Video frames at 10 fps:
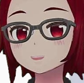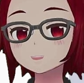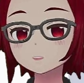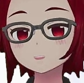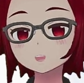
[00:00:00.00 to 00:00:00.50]

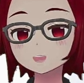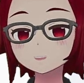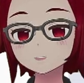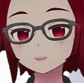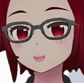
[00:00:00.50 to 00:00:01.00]
Dude, I didn't
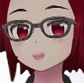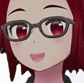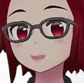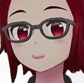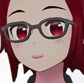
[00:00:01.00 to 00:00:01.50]
even know that.
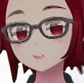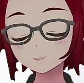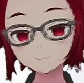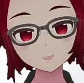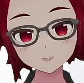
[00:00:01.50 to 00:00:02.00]

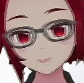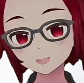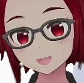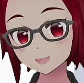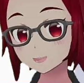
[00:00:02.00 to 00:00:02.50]
The
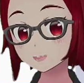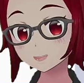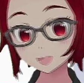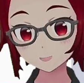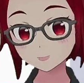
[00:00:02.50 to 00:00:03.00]
second he
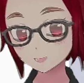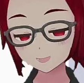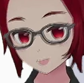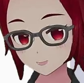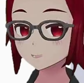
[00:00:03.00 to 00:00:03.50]
announced it
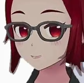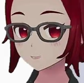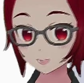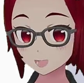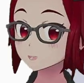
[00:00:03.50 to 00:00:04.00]
on
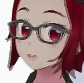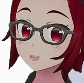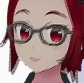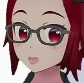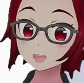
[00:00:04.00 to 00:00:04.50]
Twitter, I was
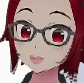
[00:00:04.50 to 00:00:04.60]
like, bam,